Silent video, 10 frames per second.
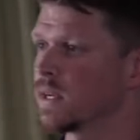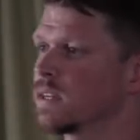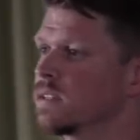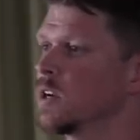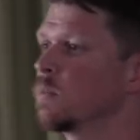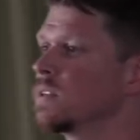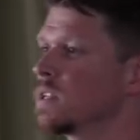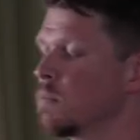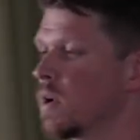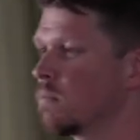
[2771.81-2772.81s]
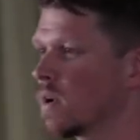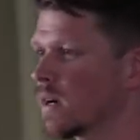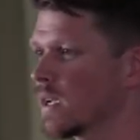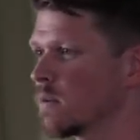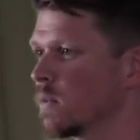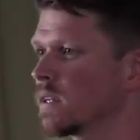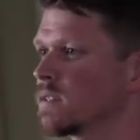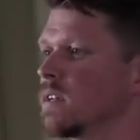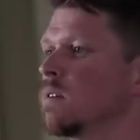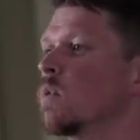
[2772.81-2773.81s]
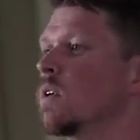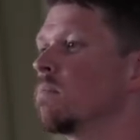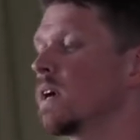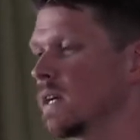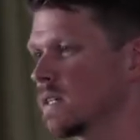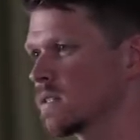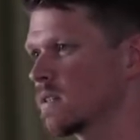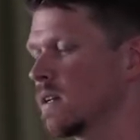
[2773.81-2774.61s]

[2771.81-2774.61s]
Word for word: because it opens up our market, we can sell more bikes.